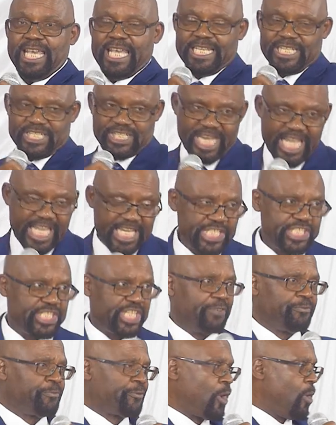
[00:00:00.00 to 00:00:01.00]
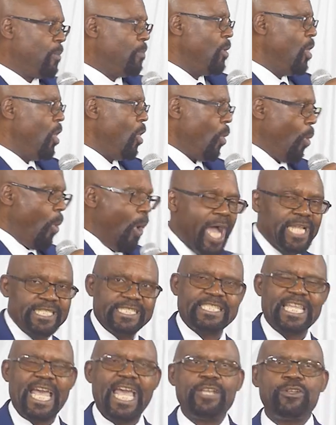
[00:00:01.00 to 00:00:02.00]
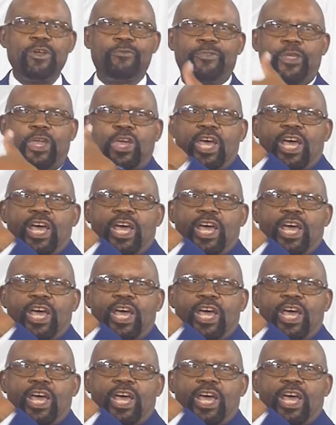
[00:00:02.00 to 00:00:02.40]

and ranging from one side of the